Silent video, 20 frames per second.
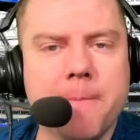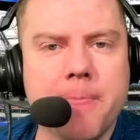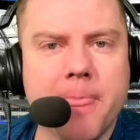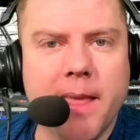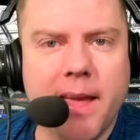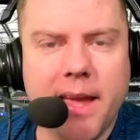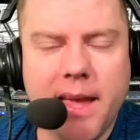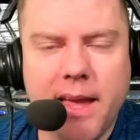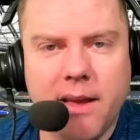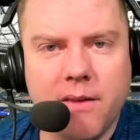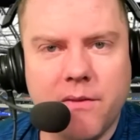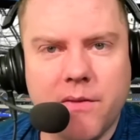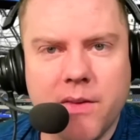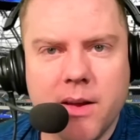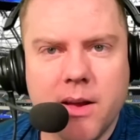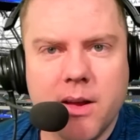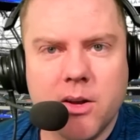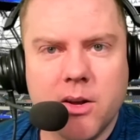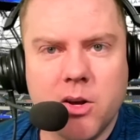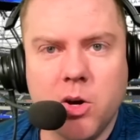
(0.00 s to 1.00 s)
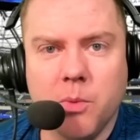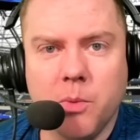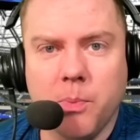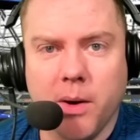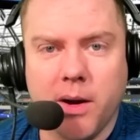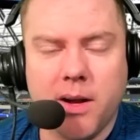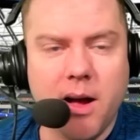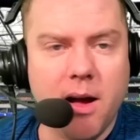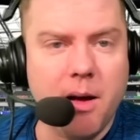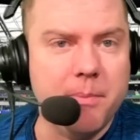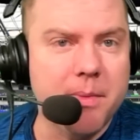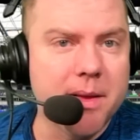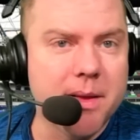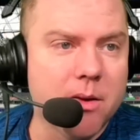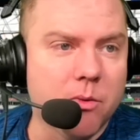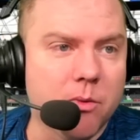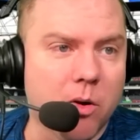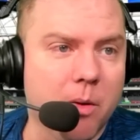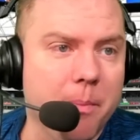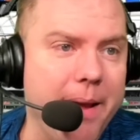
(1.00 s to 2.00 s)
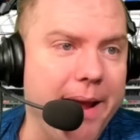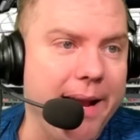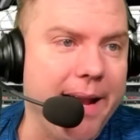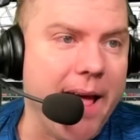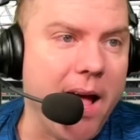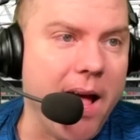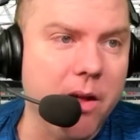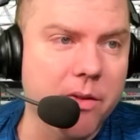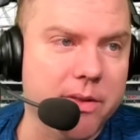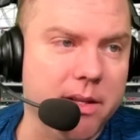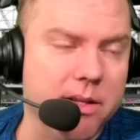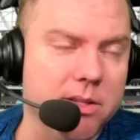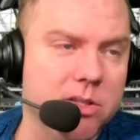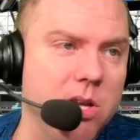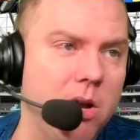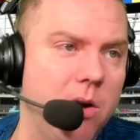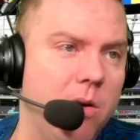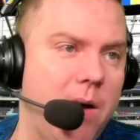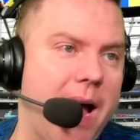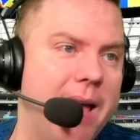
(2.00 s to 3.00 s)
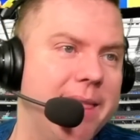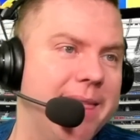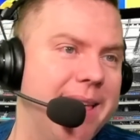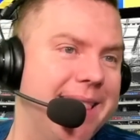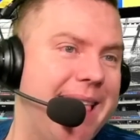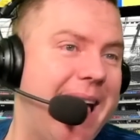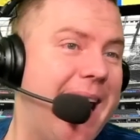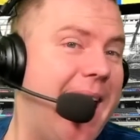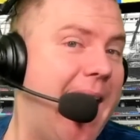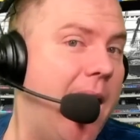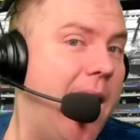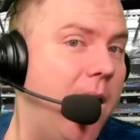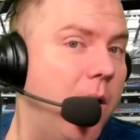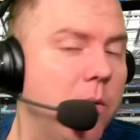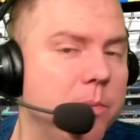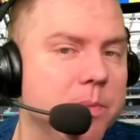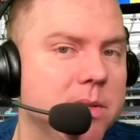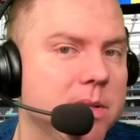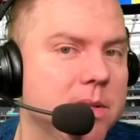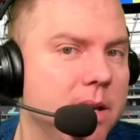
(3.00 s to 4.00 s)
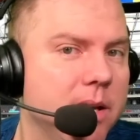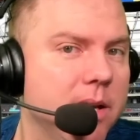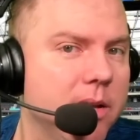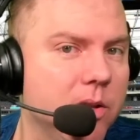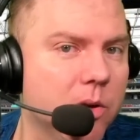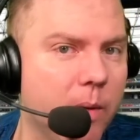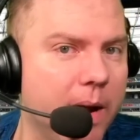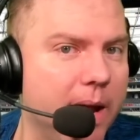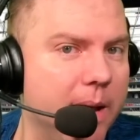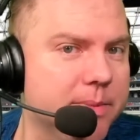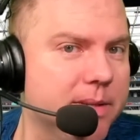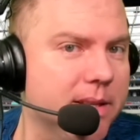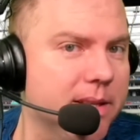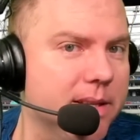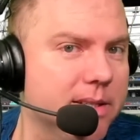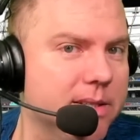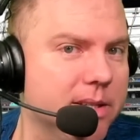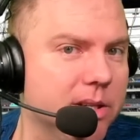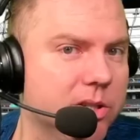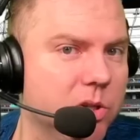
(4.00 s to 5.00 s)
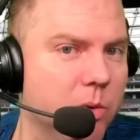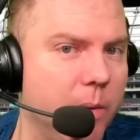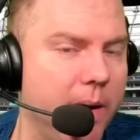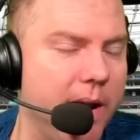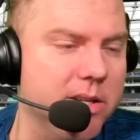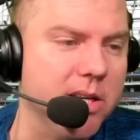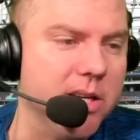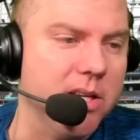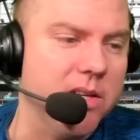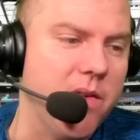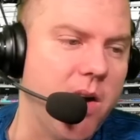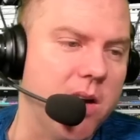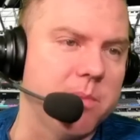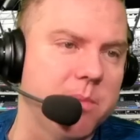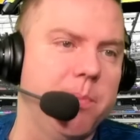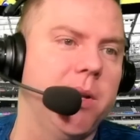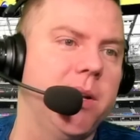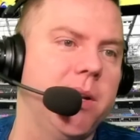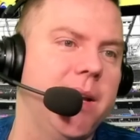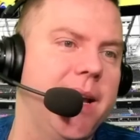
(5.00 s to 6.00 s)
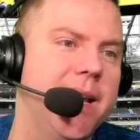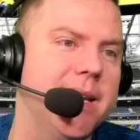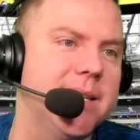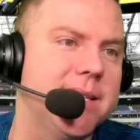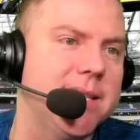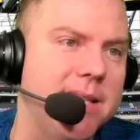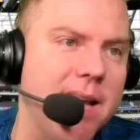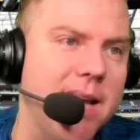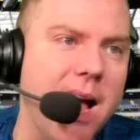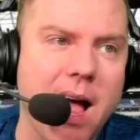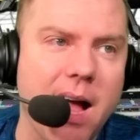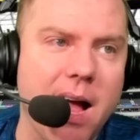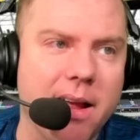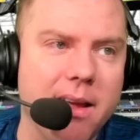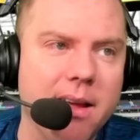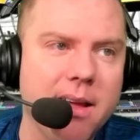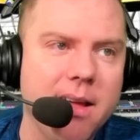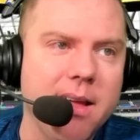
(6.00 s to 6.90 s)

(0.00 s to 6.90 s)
if Cooper Kupp remained healthy. So I think that helps the Rams in this situation as far as building his stock.